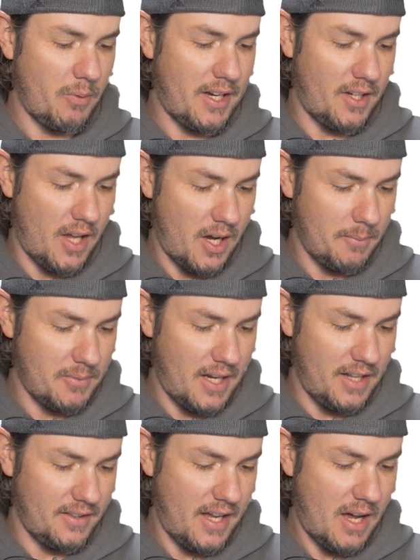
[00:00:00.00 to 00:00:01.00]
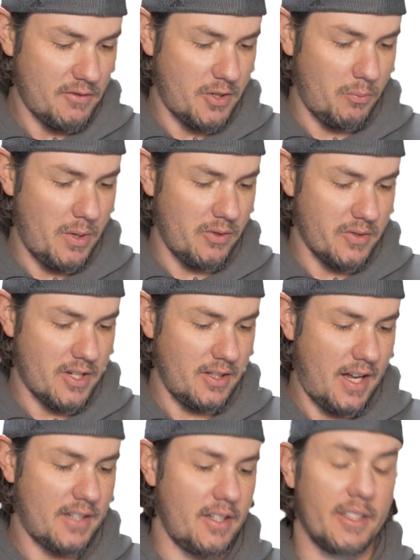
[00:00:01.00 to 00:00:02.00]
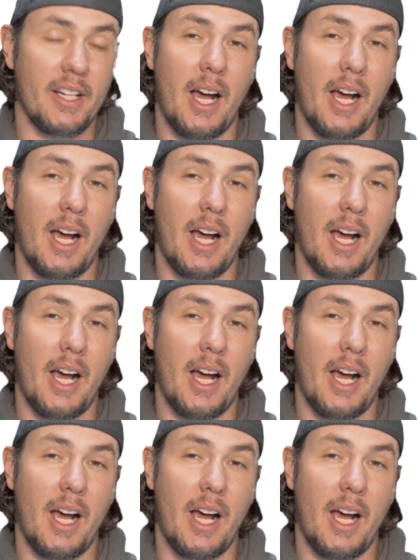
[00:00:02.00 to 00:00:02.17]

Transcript: we can update that, so we'll select it,